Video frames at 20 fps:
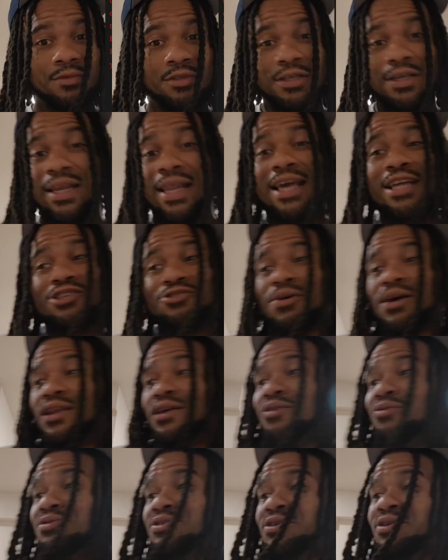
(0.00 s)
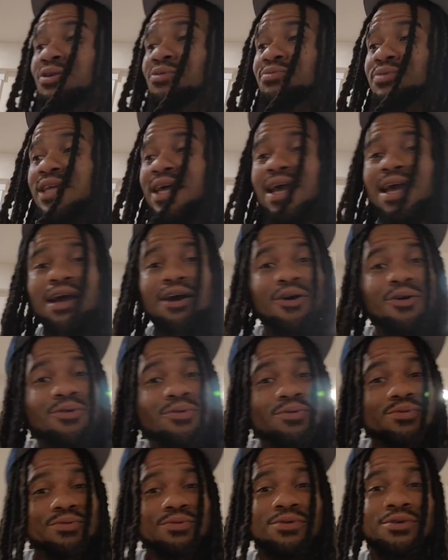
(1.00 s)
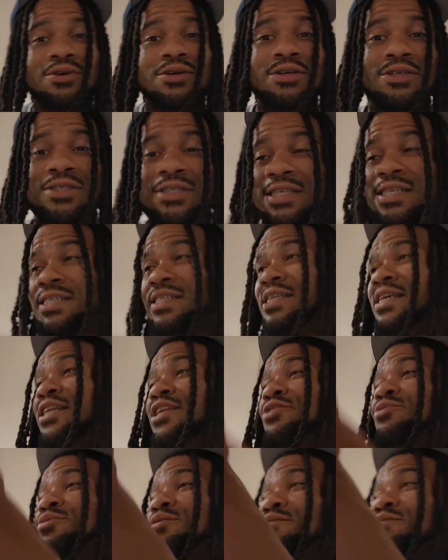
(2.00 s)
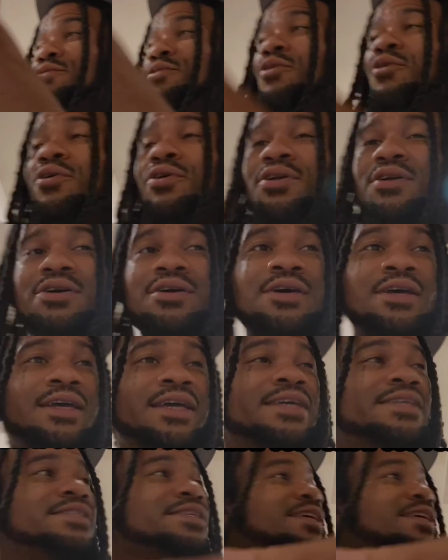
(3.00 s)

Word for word: That ain't trying to go to no dead hole. She's sending you to Florida. He's